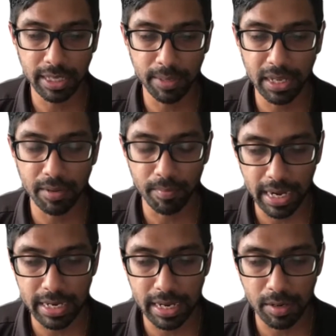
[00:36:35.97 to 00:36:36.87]
keeping in
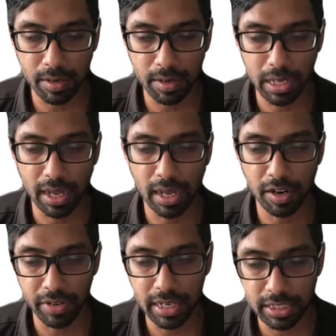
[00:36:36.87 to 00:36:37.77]
mind that we are a
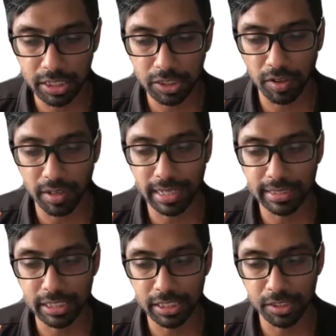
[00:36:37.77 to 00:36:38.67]
religious
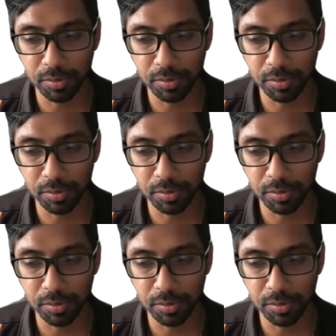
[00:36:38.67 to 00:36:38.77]
organization,